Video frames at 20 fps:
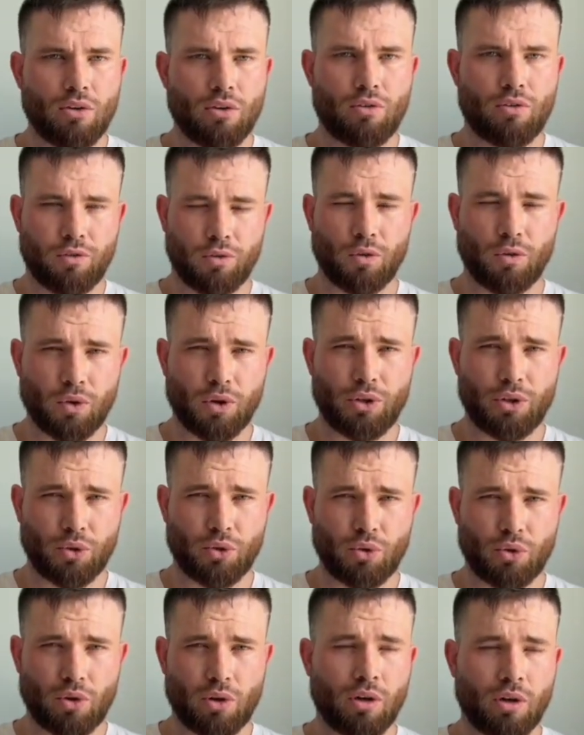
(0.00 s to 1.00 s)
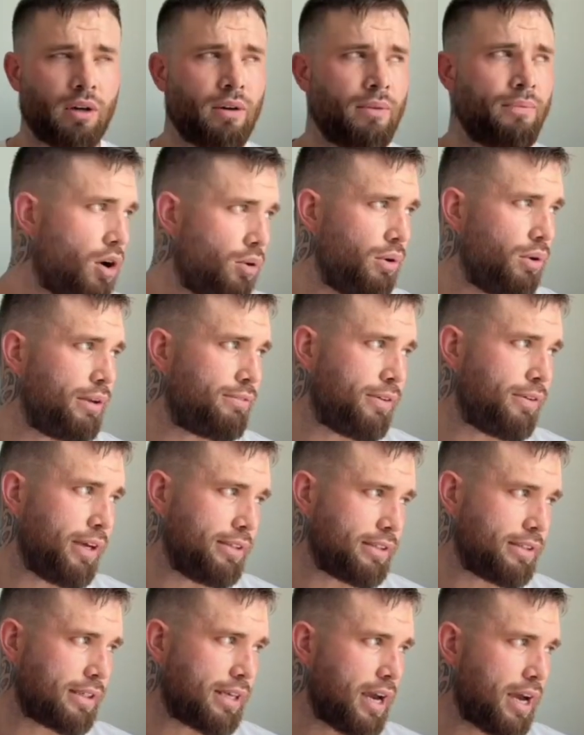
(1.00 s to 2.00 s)
for your
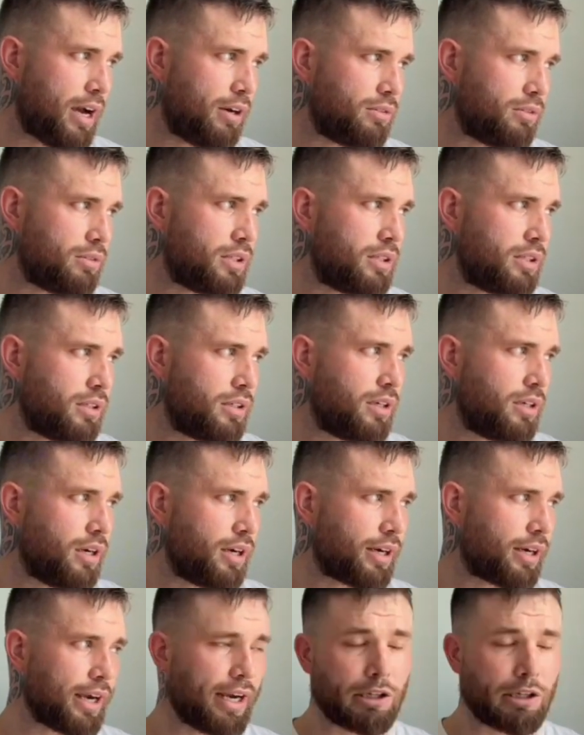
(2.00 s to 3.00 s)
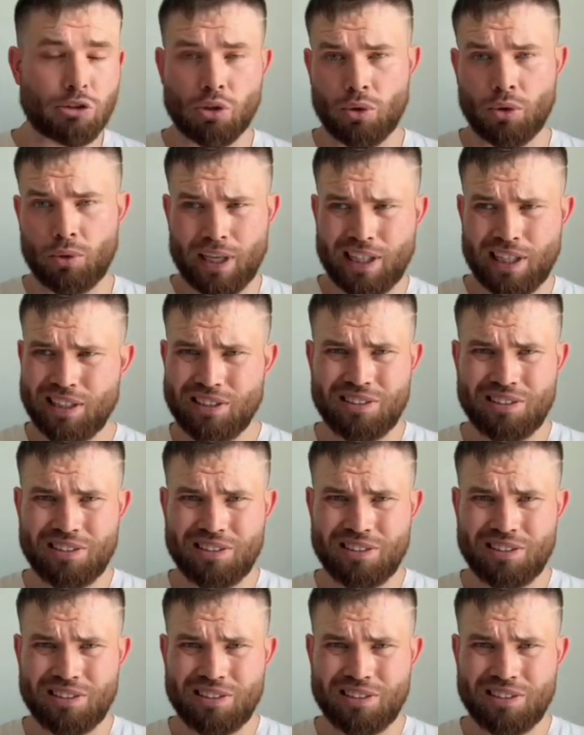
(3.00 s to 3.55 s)
Onlyfans account. Okay, so